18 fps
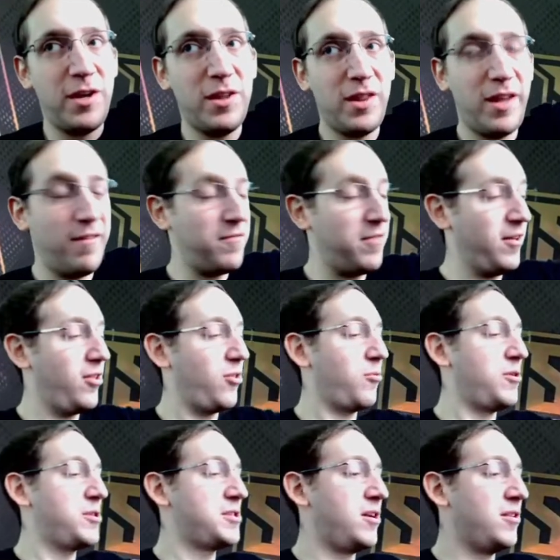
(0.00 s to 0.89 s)
left the other
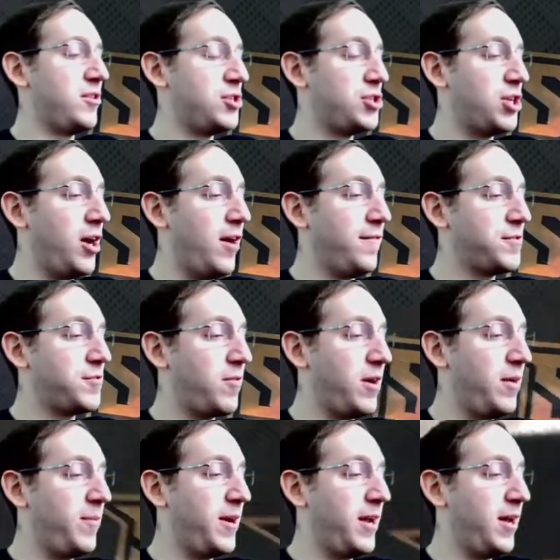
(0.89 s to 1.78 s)
ones on the shelves for
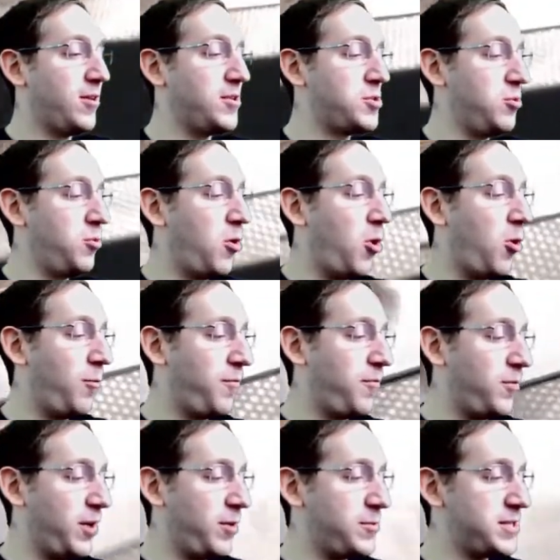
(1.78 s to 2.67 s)
anybody else who
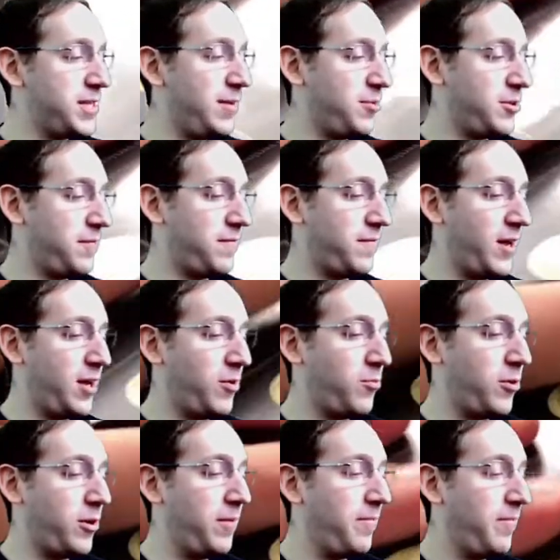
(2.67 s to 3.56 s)
hopefully was able to find one.